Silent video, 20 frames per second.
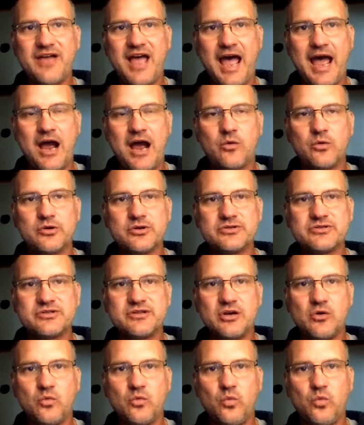hours,
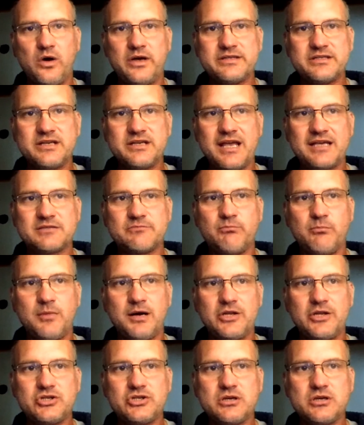there wasn't as
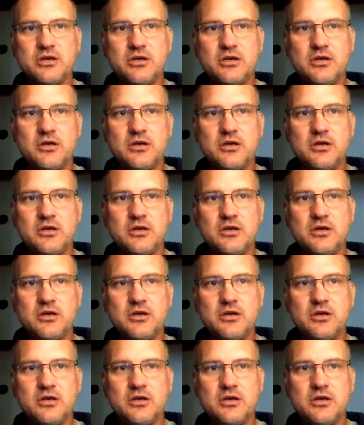much